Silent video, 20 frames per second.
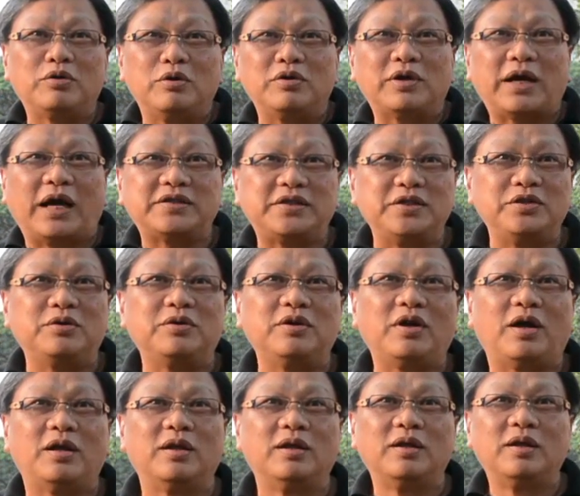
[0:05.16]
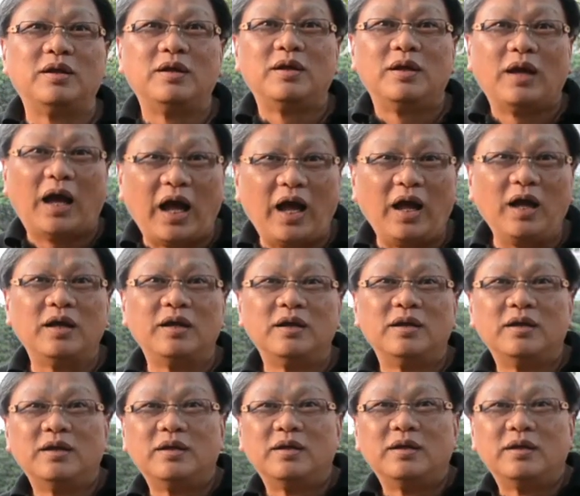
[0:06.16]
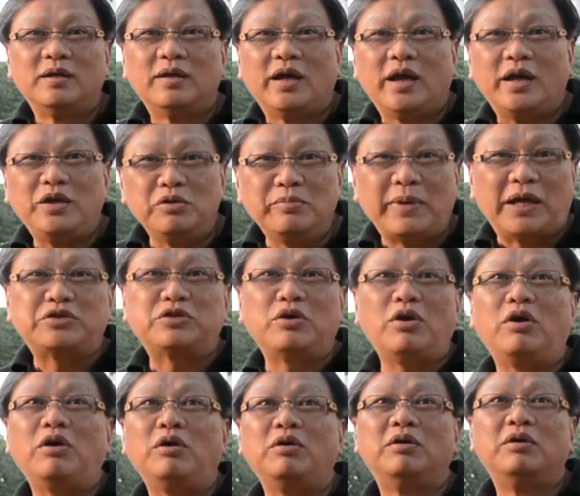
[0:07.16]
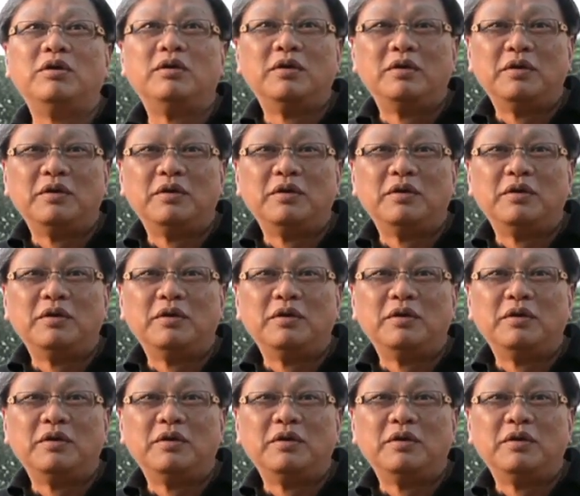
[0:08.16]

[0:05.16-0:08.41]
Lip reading: go casino or not? Huh? Hey, you must go.